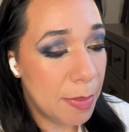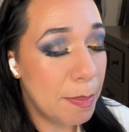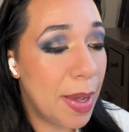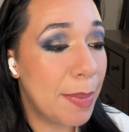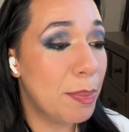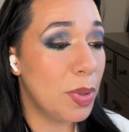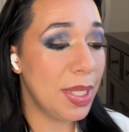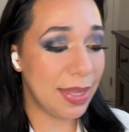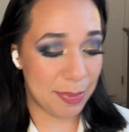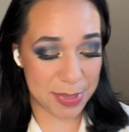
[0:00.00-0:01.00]
My
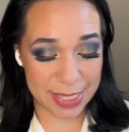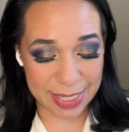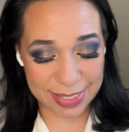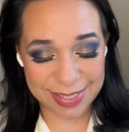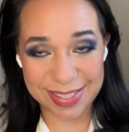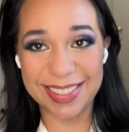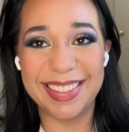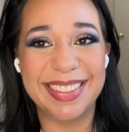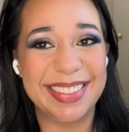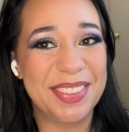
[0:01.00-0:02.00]
bullet lipsticks,
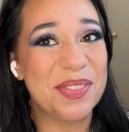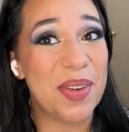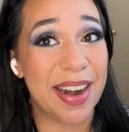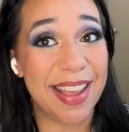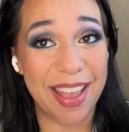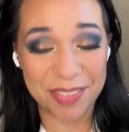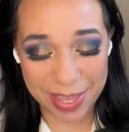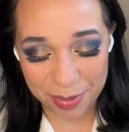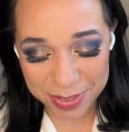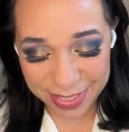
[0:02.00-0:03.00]
what I have
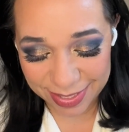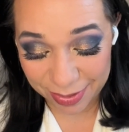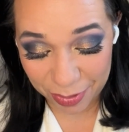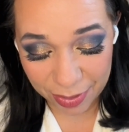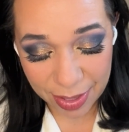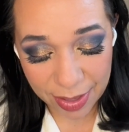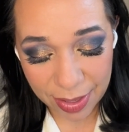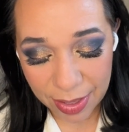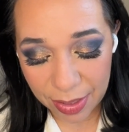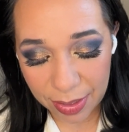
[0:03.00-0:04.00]
counted here
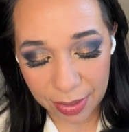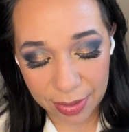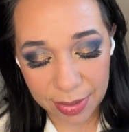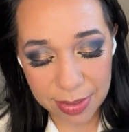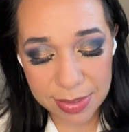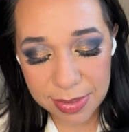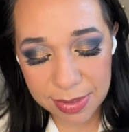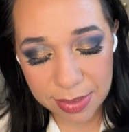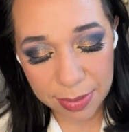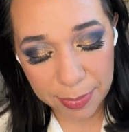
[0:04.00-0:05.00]
is